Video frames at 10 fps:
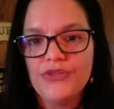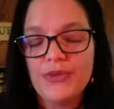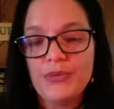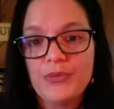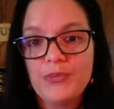They
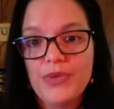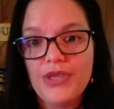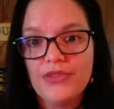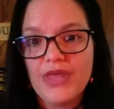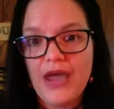would
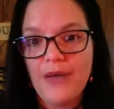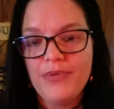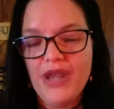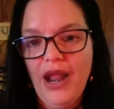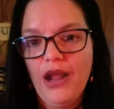be
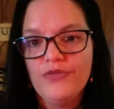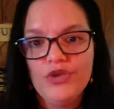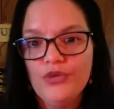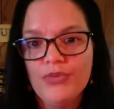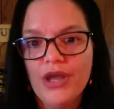happy to have
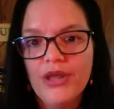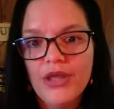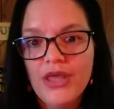you, but